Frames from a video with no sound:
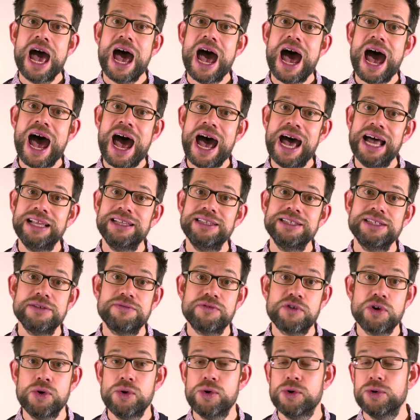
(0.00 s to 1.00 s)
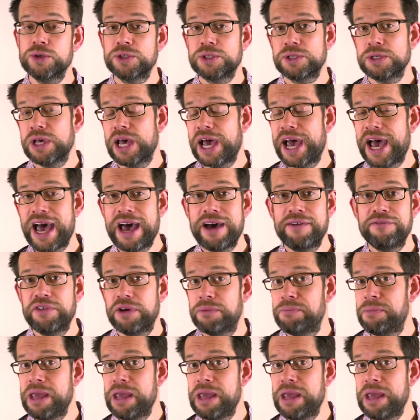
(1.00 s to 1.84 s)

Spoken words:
and of course, have